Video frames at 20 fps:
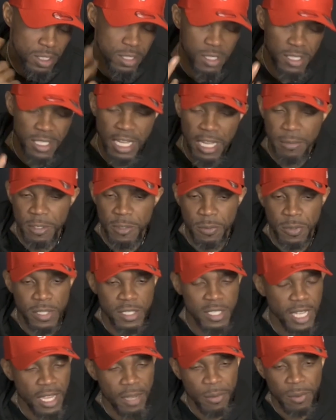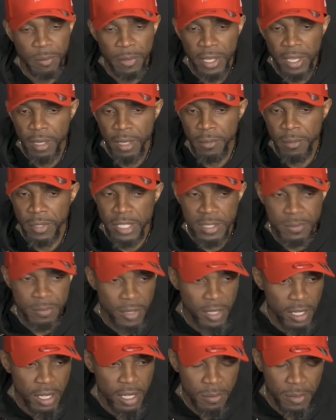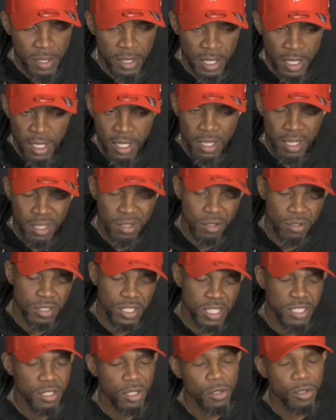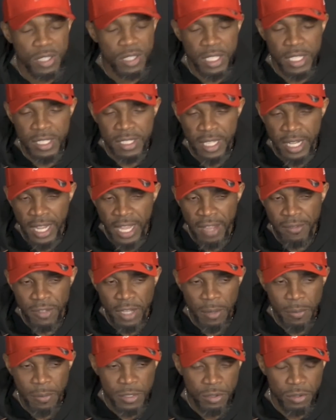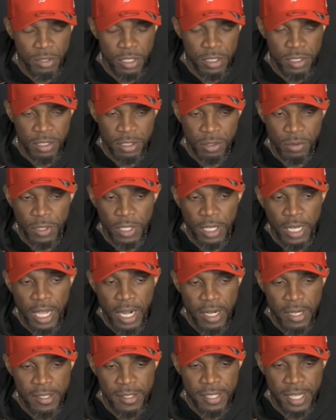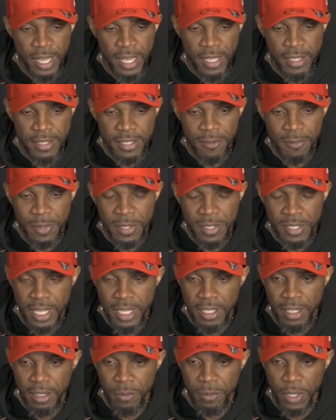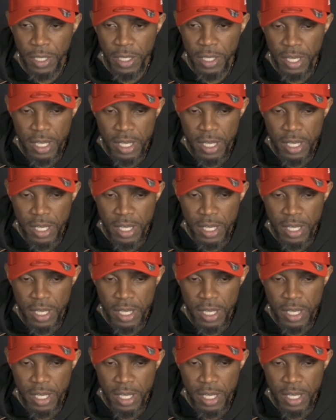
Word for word: the time to spend time with Bam and his mom and, you know, just those things that I have the opportunity to do with a lot of these guys have been taken away.